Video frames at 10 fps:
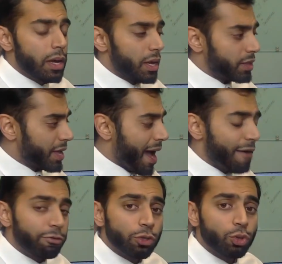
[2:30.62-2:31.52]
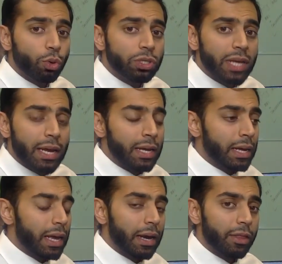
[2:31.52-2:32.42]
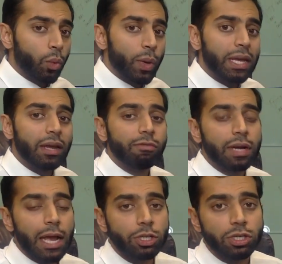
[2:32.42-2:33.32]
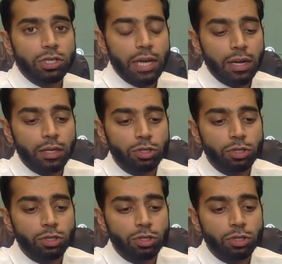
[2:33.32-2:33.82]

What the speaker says: in the after-school setting, and on the weekend vacation setting.